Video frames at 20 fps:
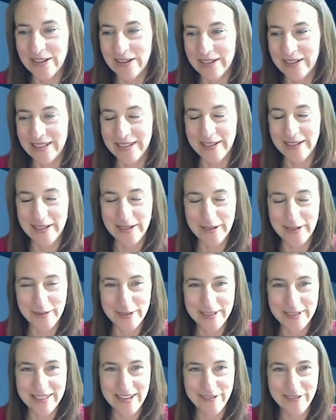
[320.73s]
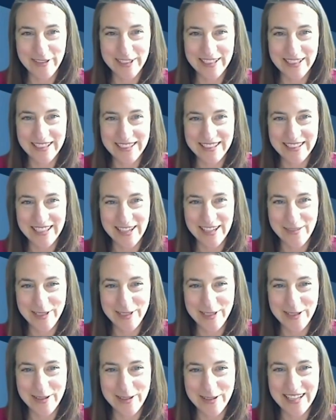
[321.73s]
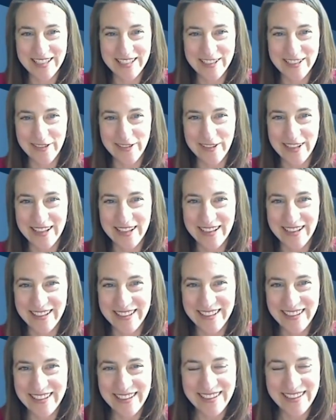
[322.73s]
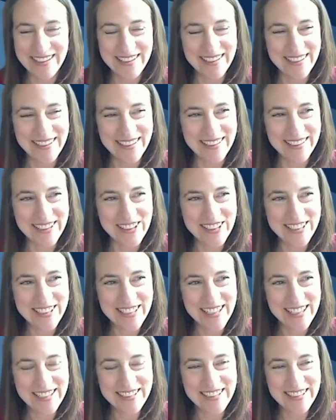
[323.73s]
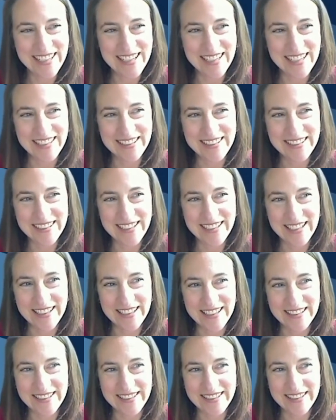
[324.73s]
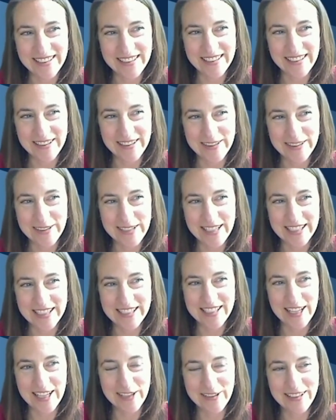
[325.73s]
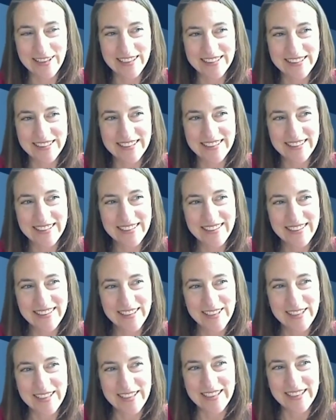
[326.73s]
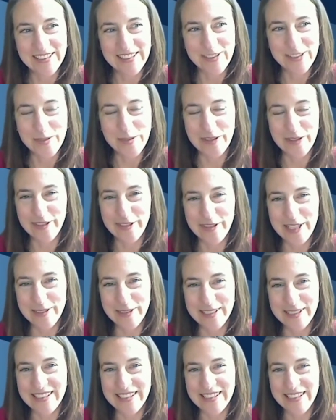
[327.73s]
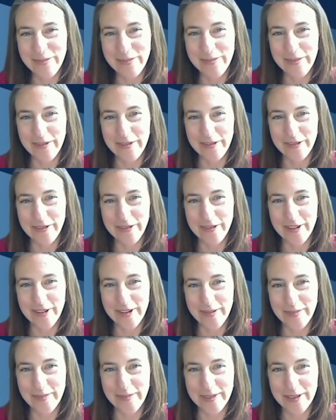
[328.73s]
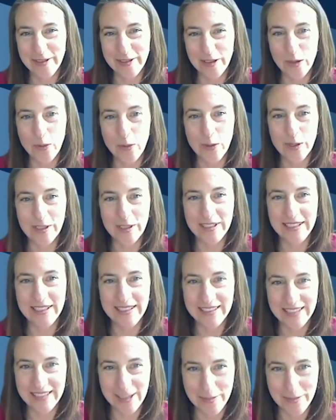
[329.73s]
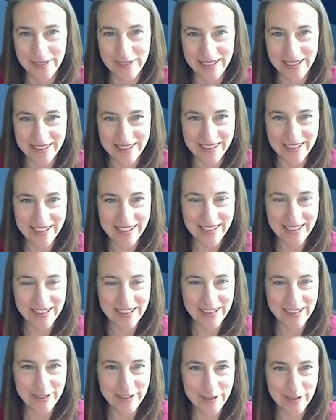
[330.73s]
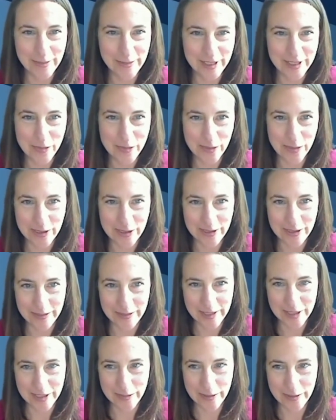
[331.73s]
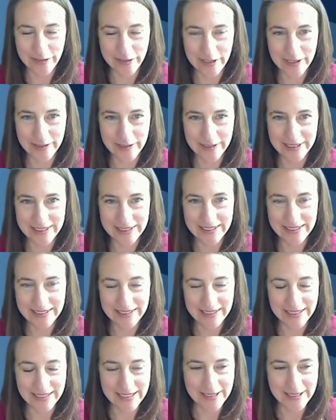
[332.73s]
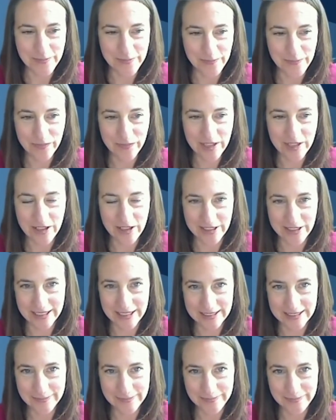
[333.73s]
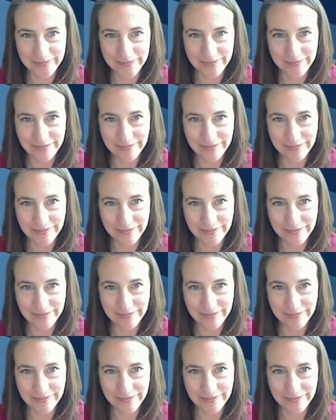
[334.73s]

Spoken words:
So it was definitely a time to intensify contact and as I say, accelerate in terms of frequency from the quarterly updates to much more frequent contact.